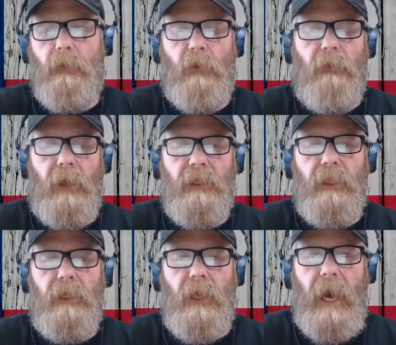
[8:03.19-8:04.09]

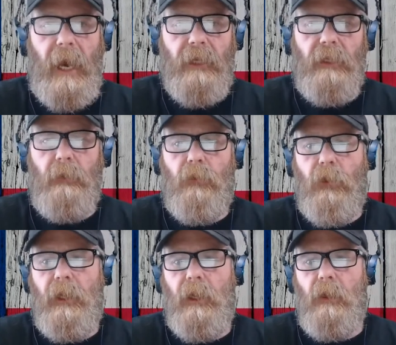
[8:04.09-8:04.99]
preventing acne
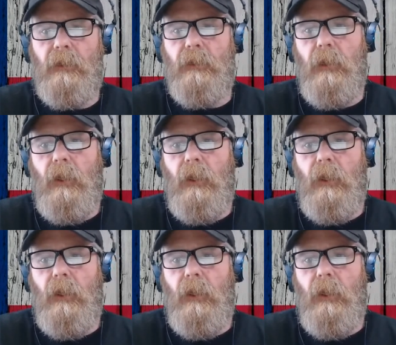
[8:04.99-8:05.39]
breakouts.